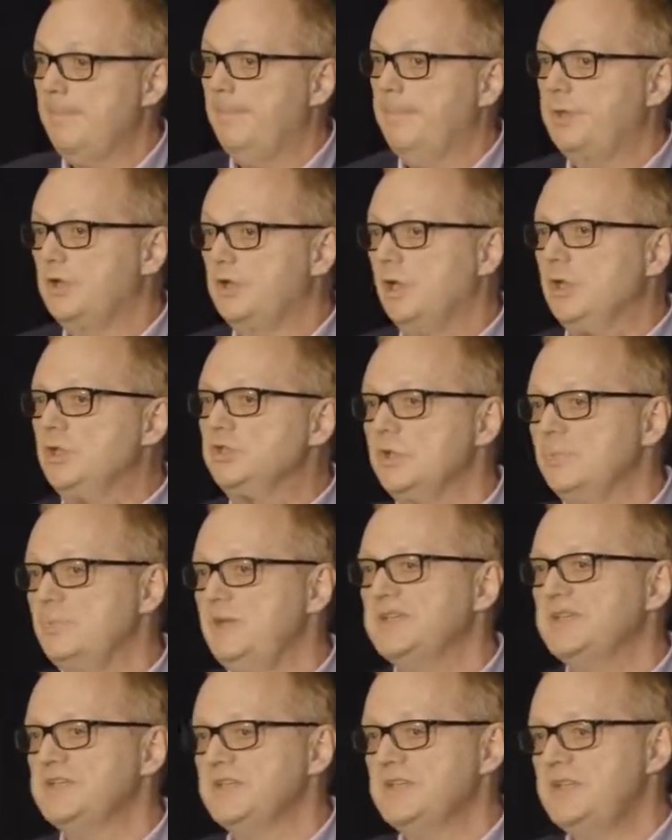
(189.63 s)
but it also
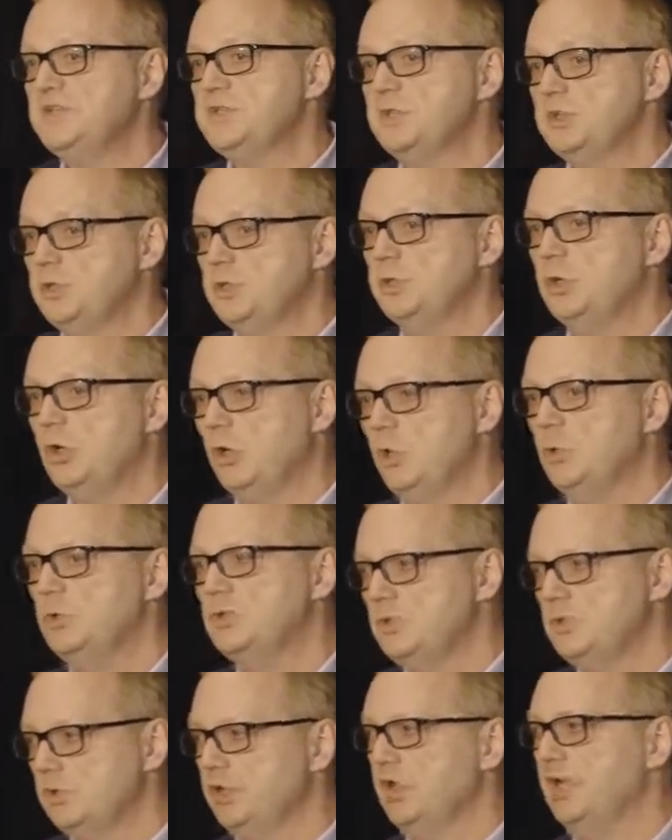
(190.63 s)
makes it easier to know
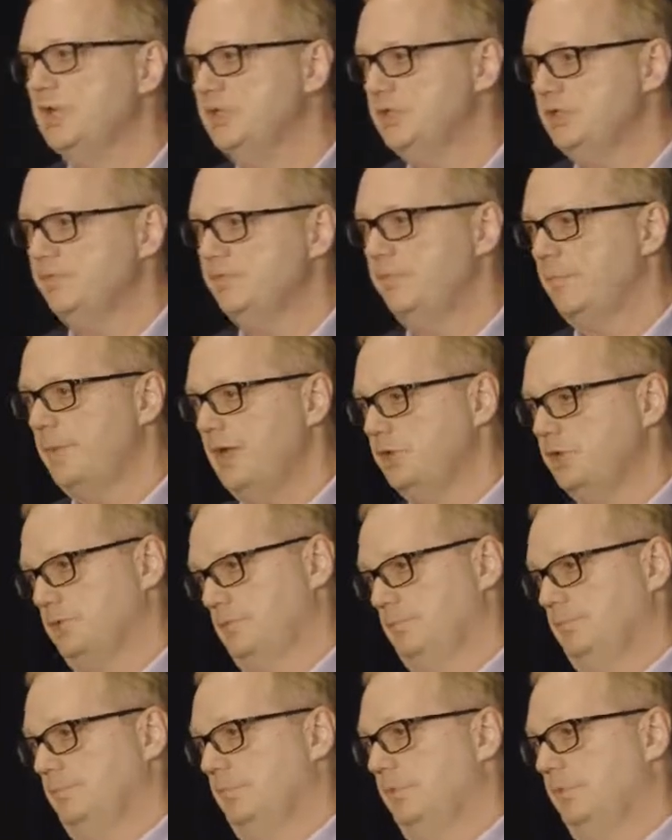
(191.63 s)
who's looking at the information.